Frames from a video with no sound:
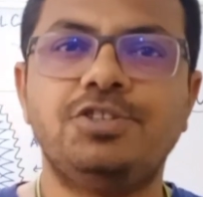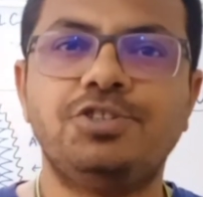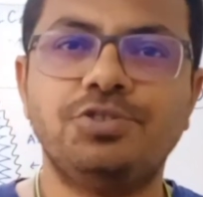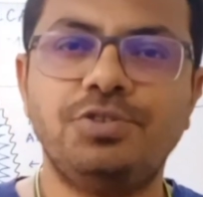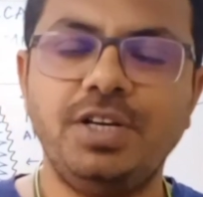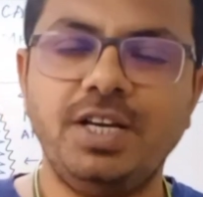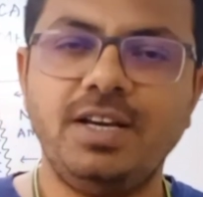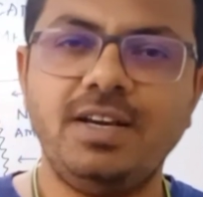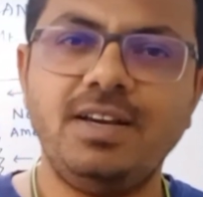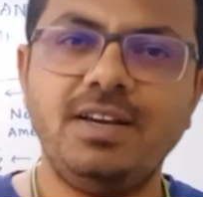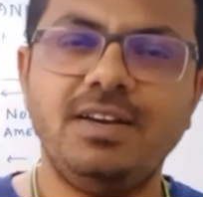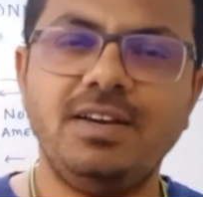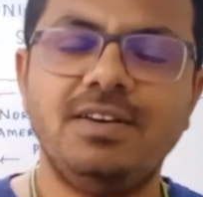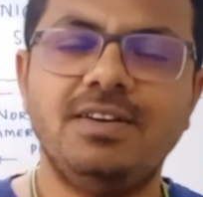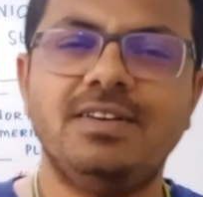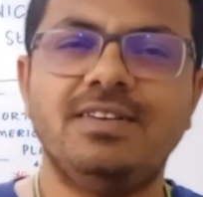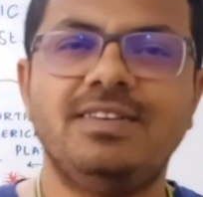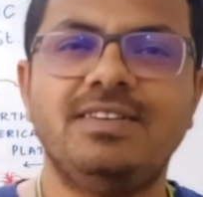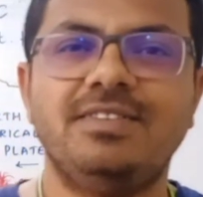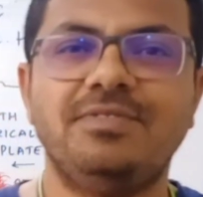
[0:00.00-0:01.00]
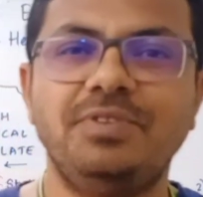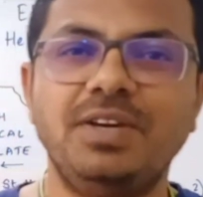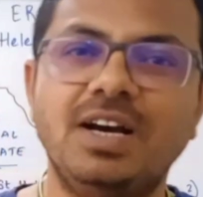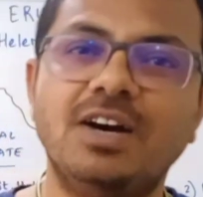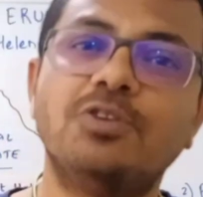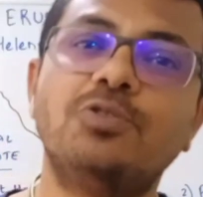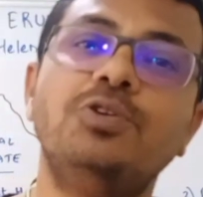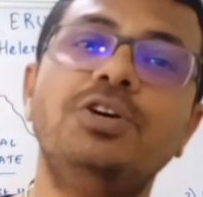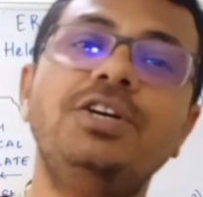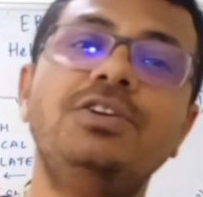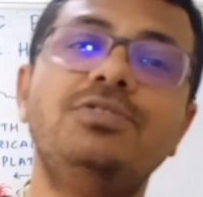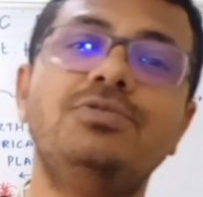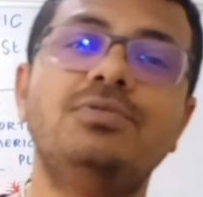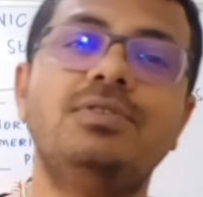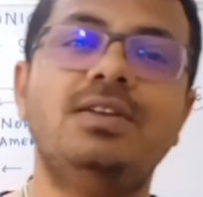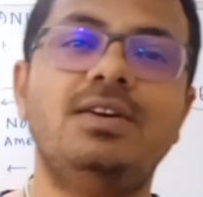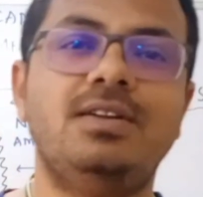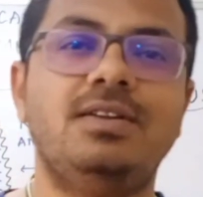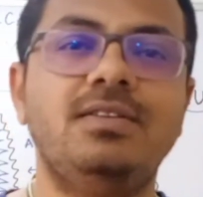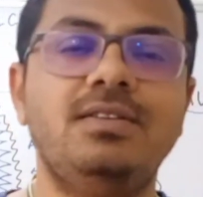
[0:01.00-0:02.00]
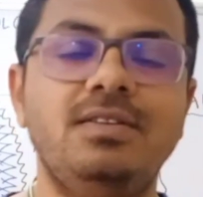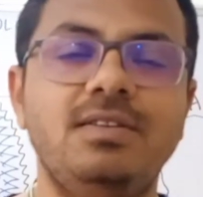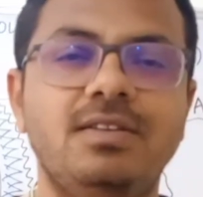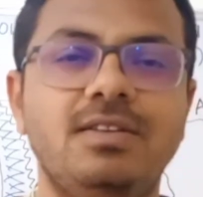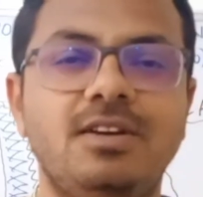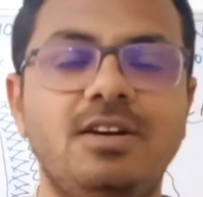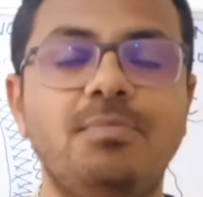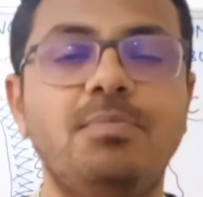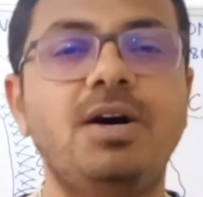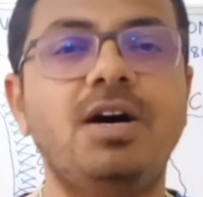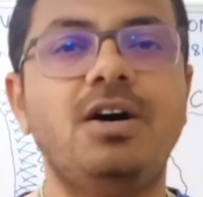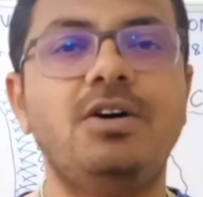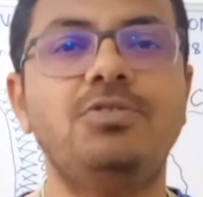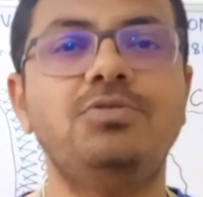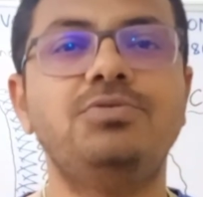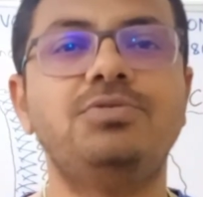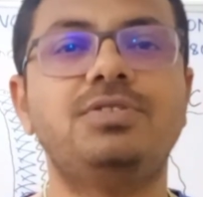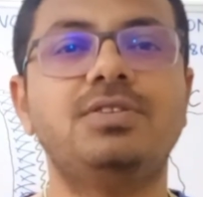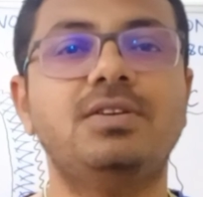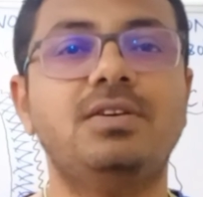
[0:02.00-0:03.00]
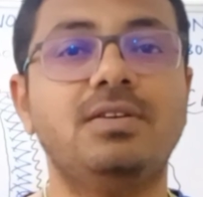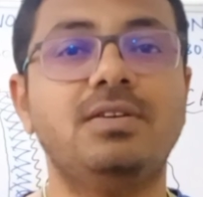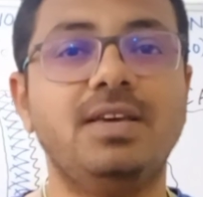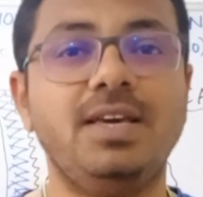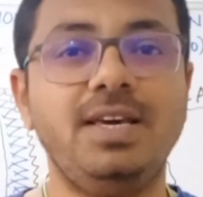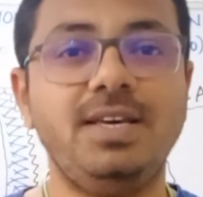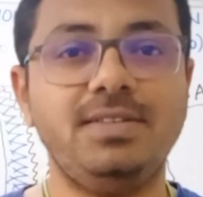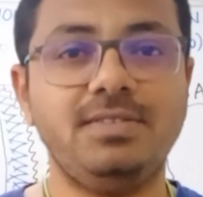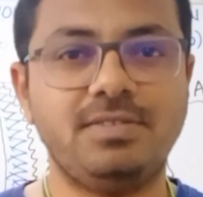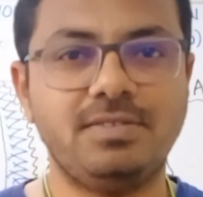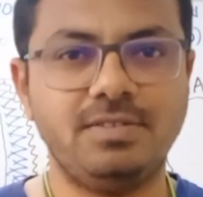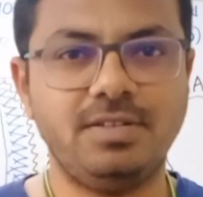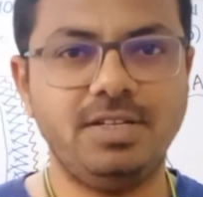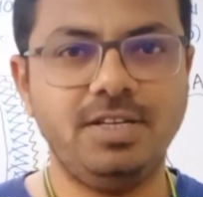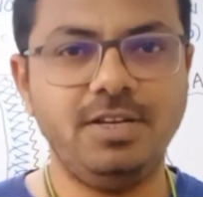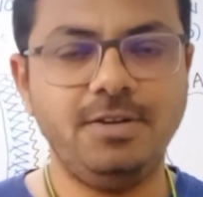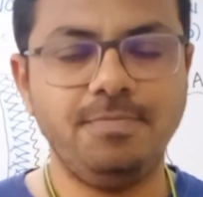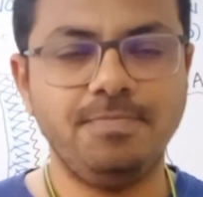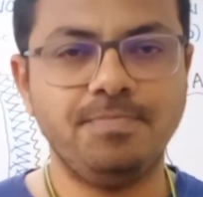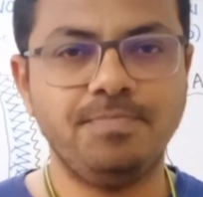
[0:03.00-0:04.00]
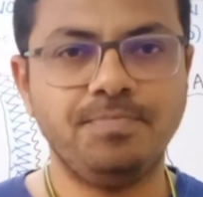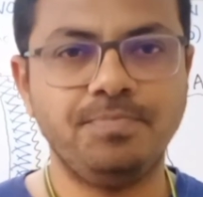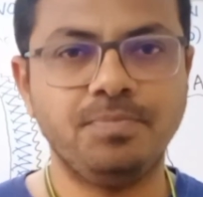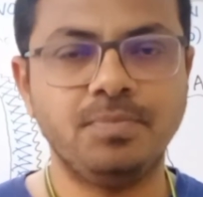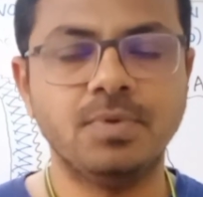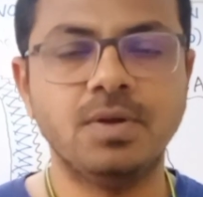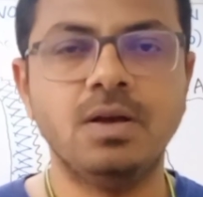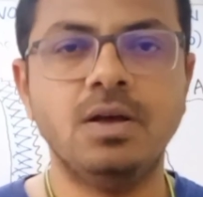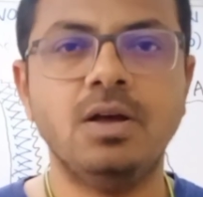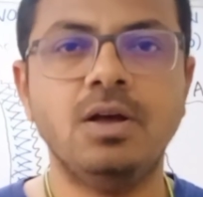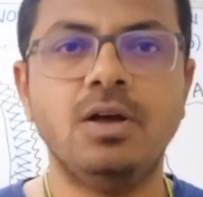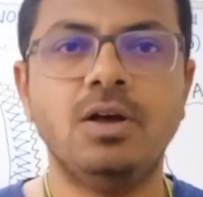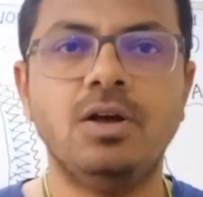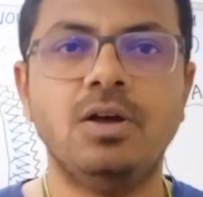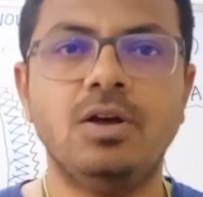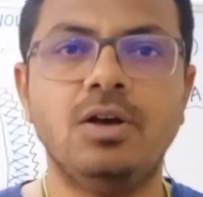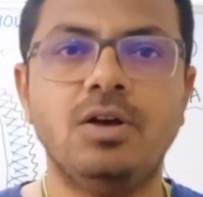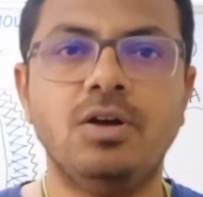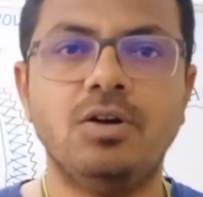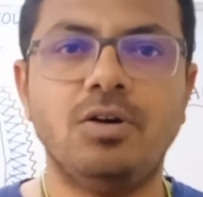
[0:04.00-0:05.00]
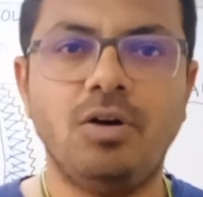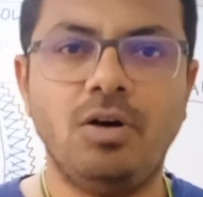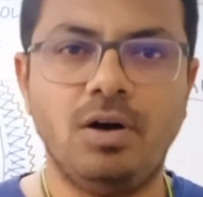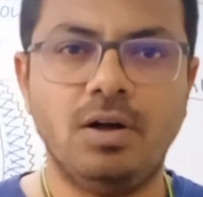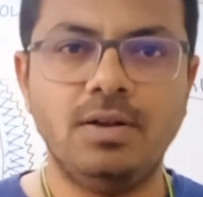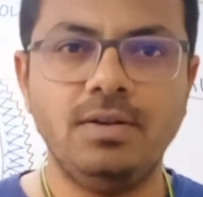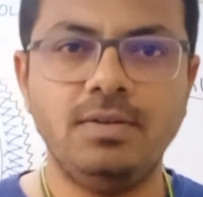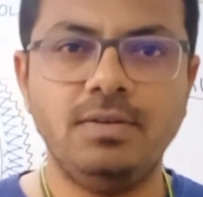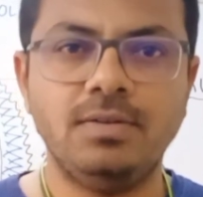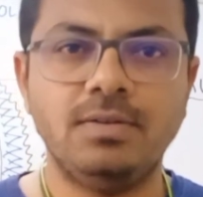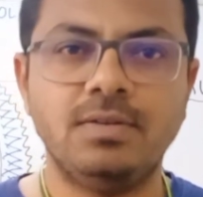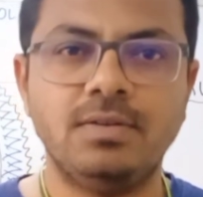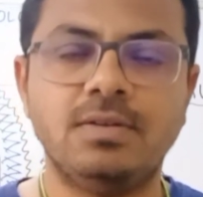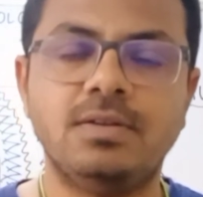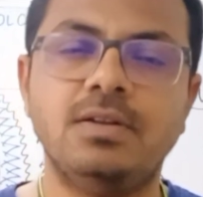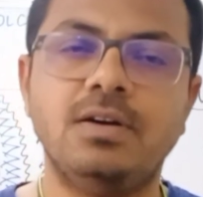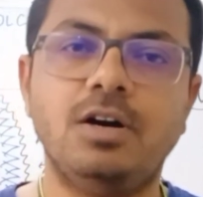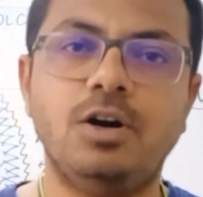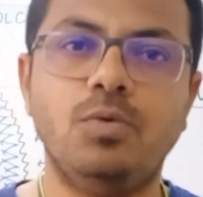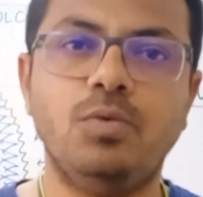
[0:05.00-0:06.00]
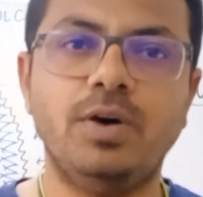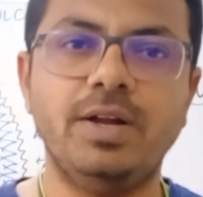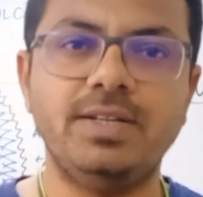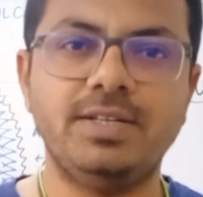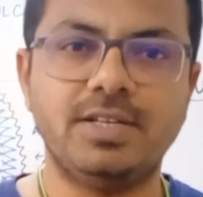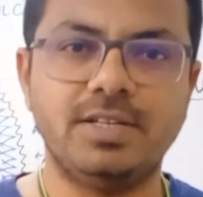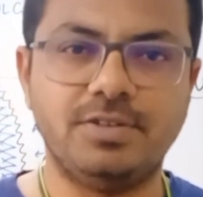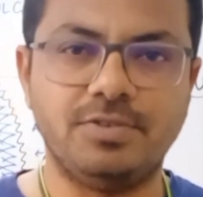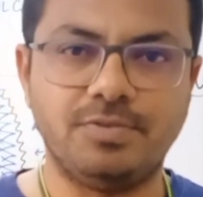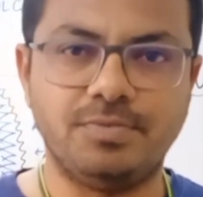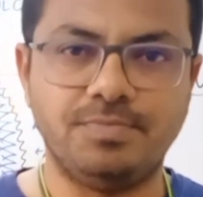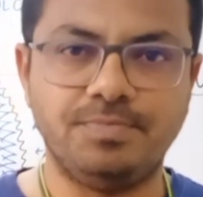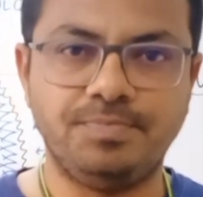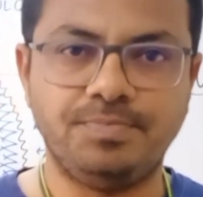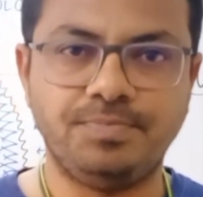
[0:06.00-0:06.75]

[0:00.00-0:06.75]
Today we are going to learn about a case study on a volcano.